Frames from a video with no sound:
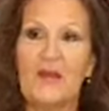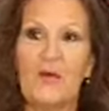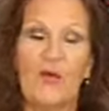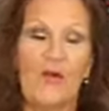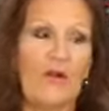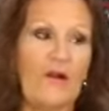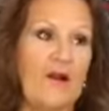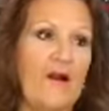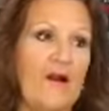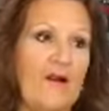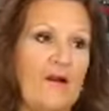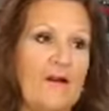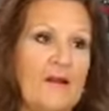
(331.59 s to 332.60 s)
or
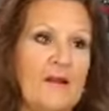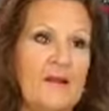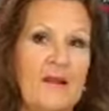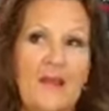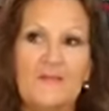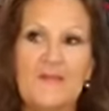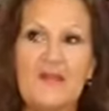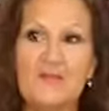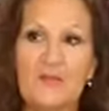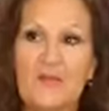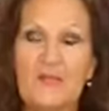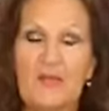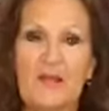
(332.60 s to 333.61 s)
our
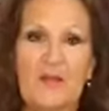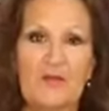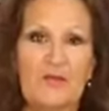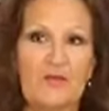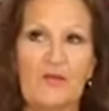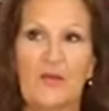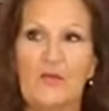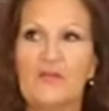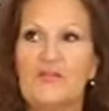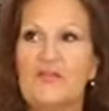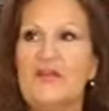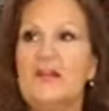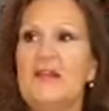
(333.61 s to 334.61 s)
MP3 players or, or
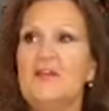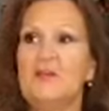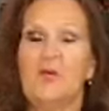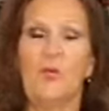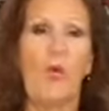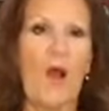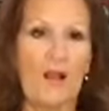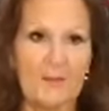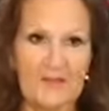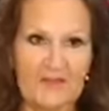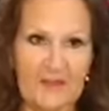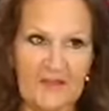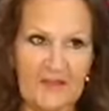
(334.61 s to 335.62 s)
CDs or
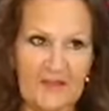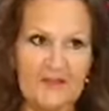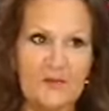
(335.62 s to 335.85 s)
Walkmans and things.